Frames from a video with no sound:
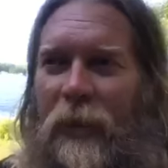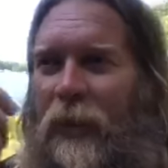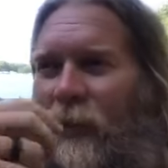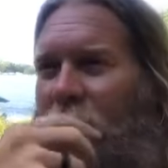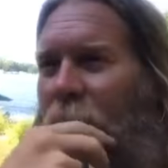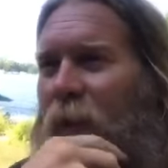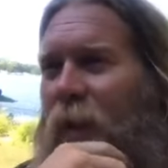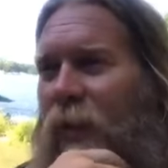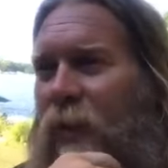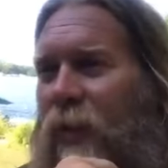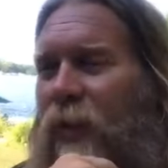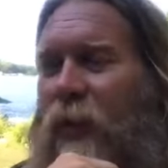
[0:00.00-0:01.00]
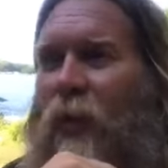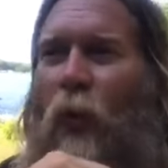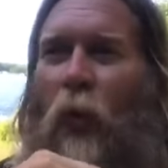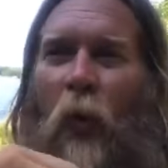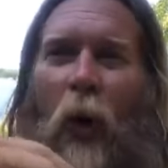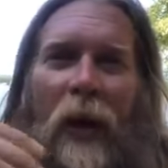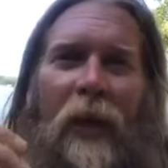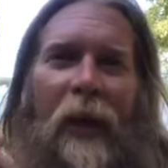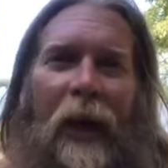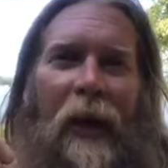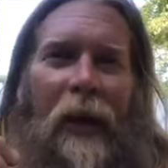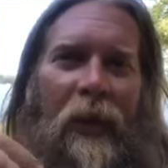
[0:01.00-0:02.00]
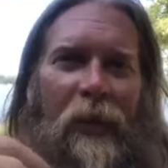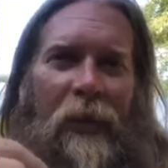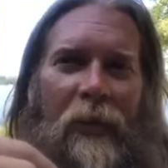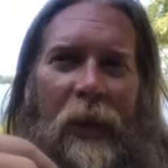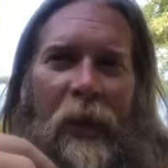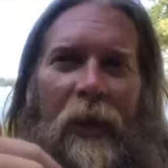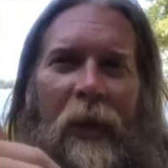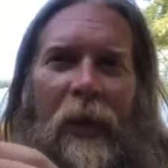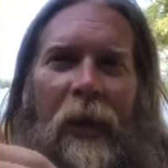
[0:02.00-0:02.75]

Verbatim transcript: as far as what that looks like,